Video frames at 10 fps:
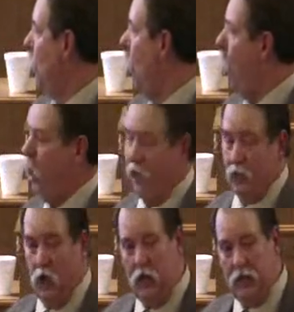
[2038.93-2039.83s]
law
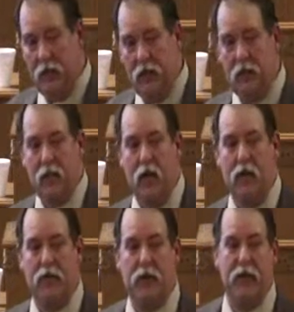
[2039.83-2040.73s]
as long as it doesn't
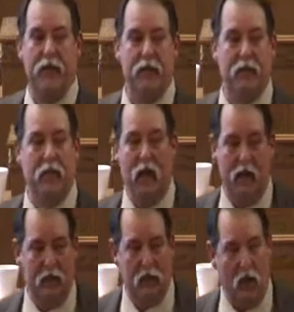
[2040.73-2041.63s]
contradict
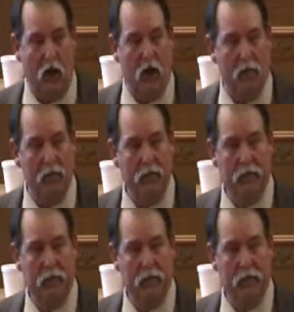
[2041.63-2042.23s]
God's law.